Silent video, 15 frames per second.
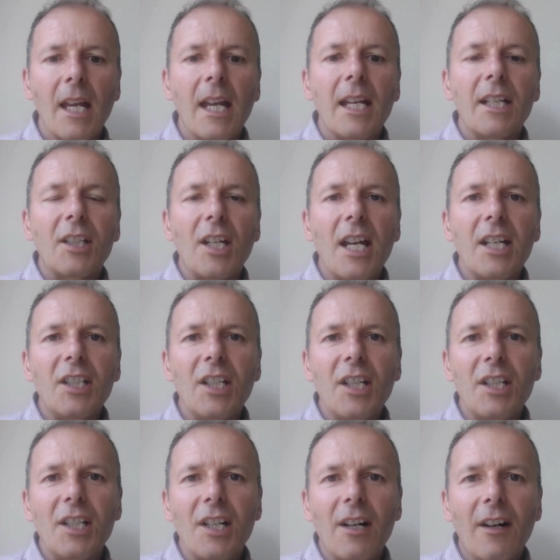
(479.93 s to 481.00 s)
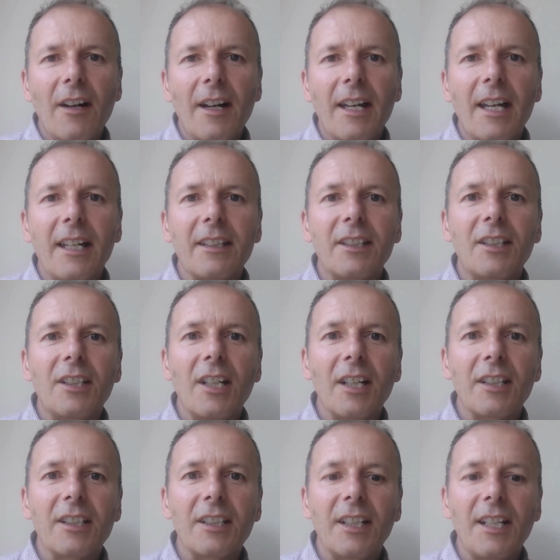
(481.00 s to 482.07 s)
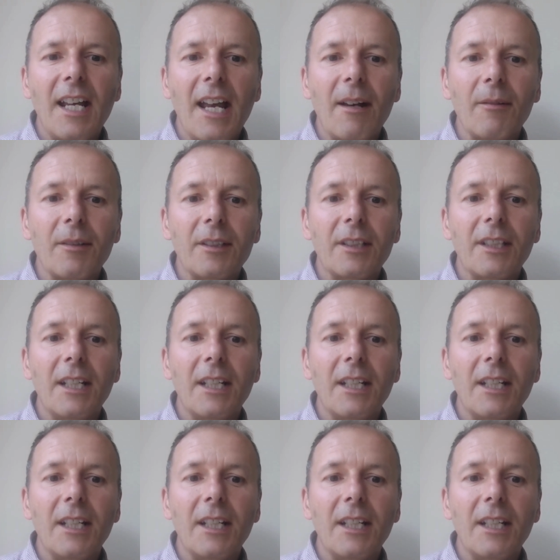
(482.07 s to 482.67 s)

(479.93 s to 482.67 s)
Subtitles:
JGGI has just announced an